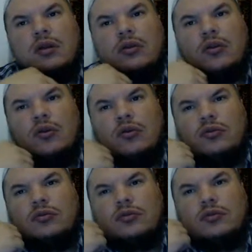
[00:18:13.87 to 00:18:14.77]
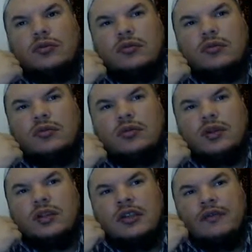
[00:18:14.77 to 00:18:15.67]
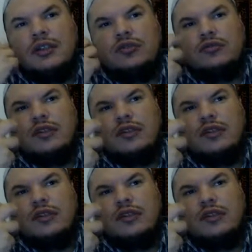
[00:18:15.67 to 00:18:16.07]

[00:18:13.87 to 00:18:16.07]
Those individuals